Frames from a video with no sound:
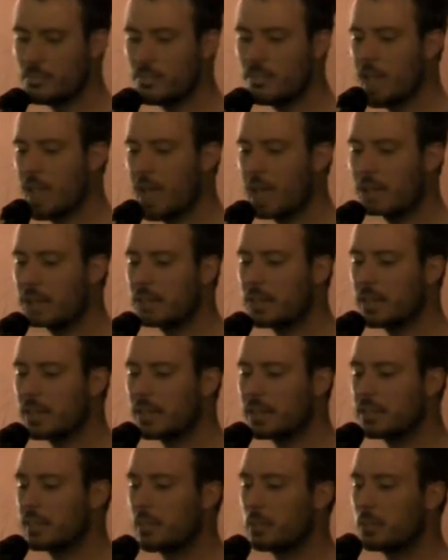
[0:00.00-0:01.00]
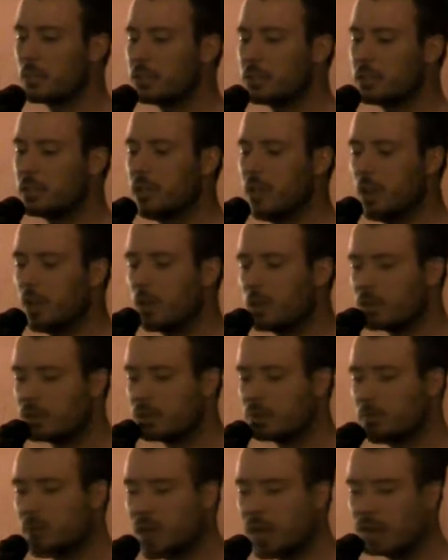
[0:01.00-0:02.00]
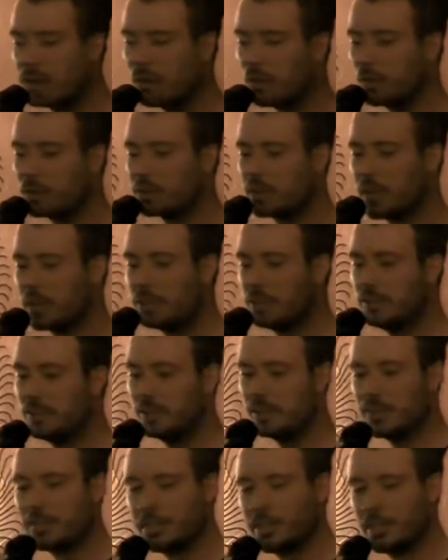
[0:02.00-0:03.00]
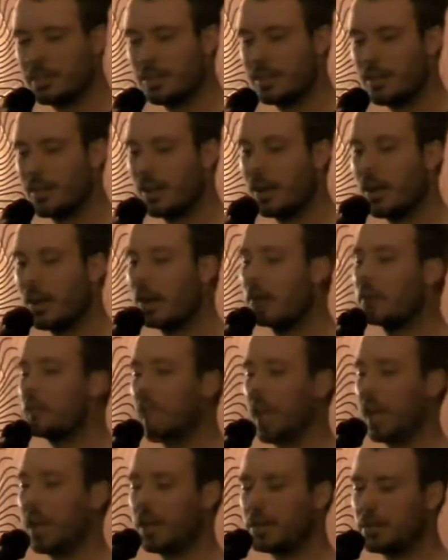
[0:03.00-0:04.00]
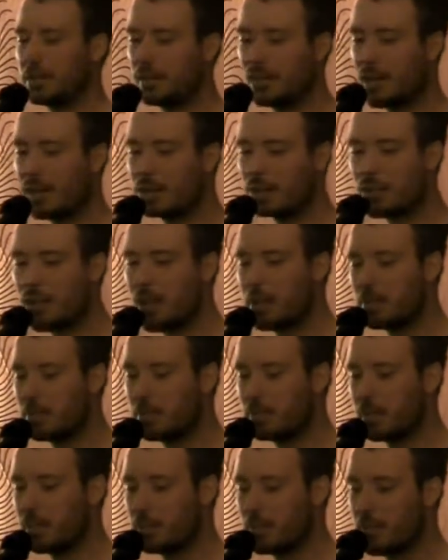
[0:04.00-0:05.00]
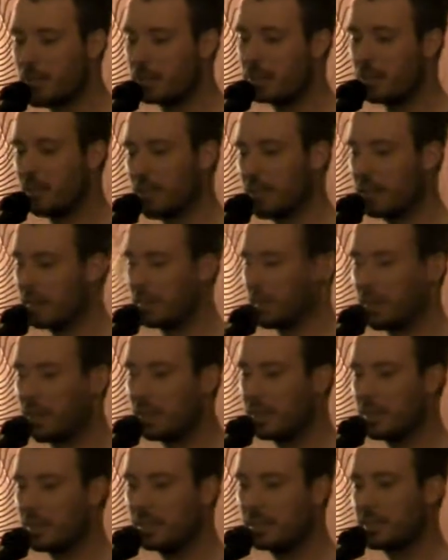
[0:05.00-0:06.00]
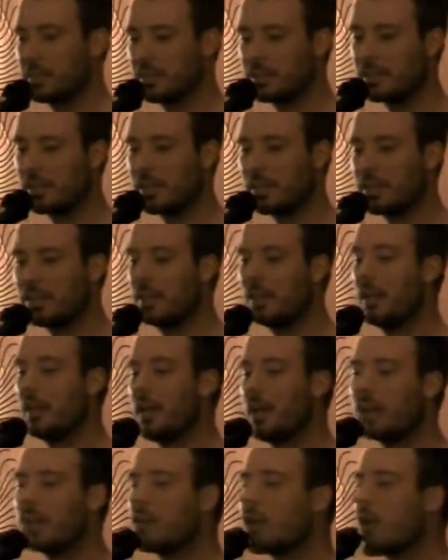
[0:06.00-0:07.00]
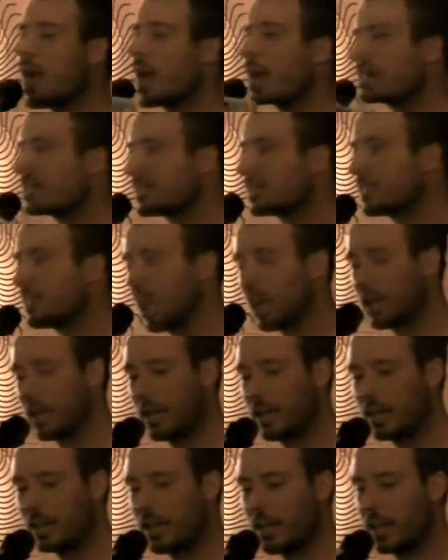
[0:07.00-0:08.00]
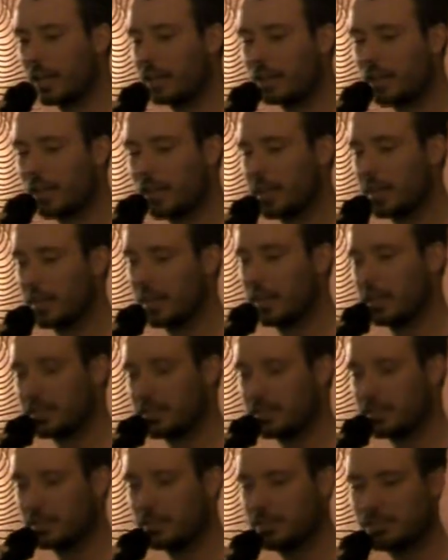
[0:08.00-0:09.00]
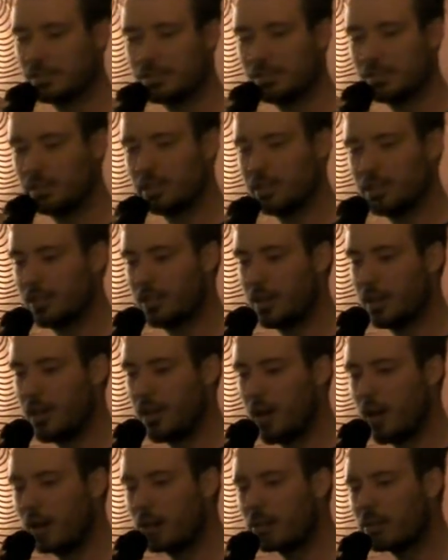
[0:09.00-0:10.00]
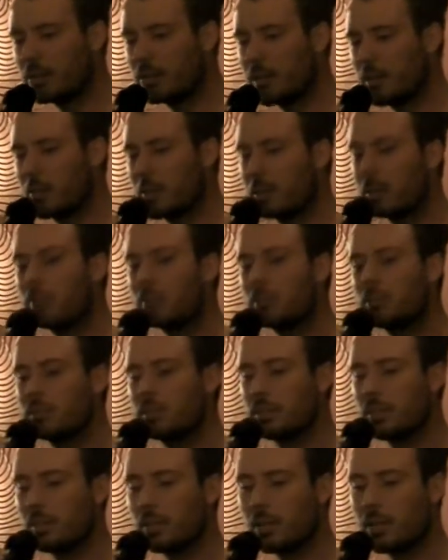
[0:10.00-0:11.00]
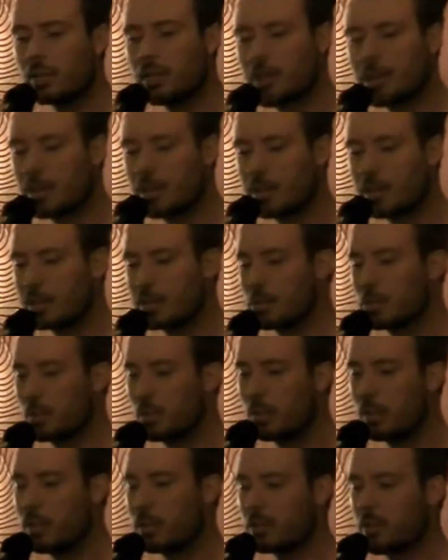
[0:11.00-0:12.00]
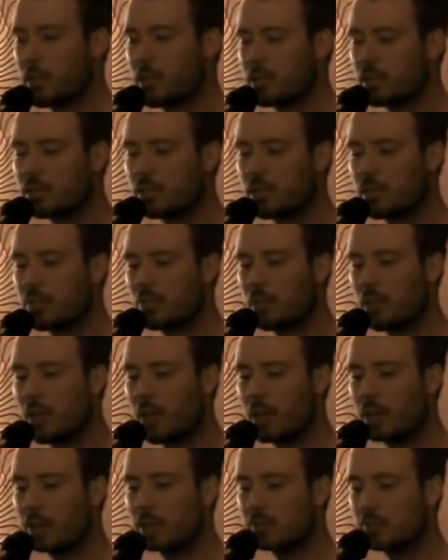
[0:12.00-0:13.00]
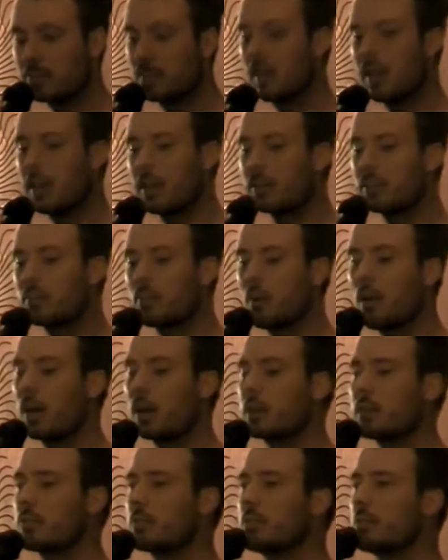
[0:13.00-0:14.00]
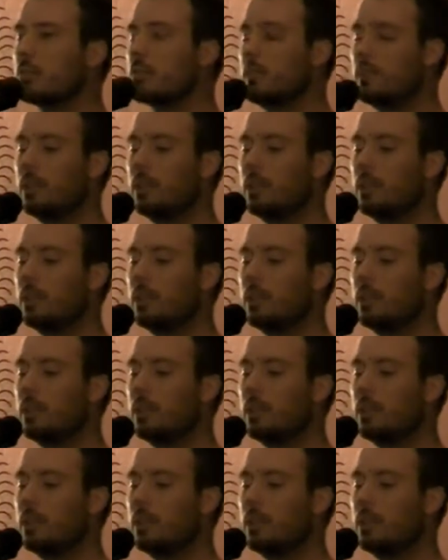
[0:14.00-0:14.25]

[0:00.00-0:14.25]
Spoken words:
Actually, he said, would you mind holding? Oh yeah. I grabbed my dick, and then he said, no, actually, like this. I looked at what he was doing, and he was pulling my skin back as tight as possible.